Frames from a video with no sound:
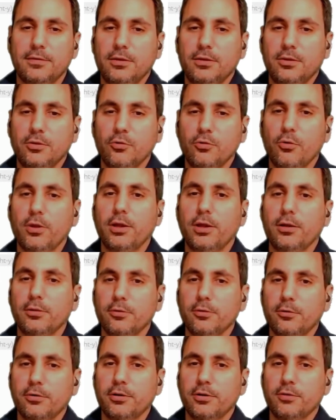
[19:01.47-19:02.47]
you'll get
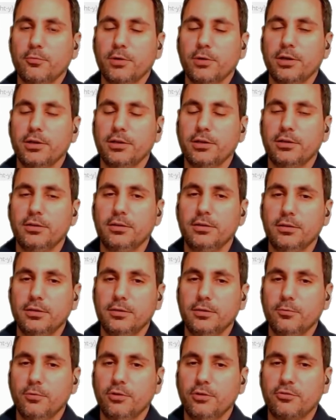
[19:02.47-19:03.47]
alerted when it
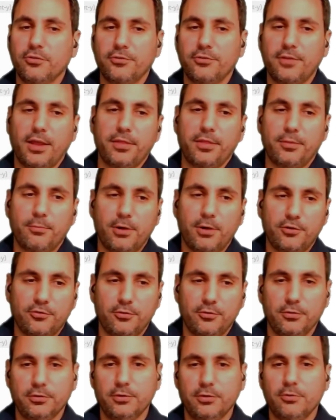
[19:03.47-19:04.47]
reaches that
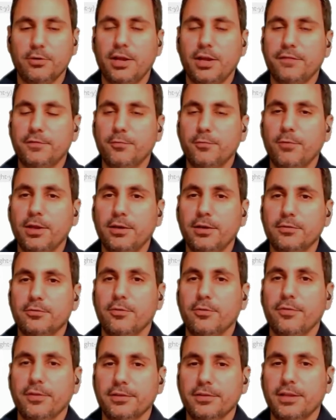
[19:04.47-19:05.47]
threshold. You don't have to wait until
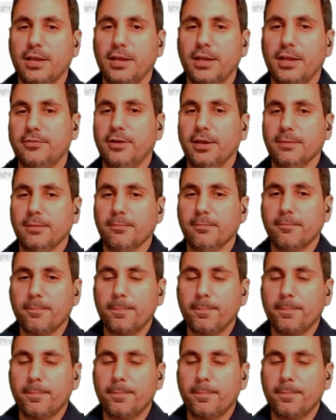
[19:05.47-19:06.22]
the next time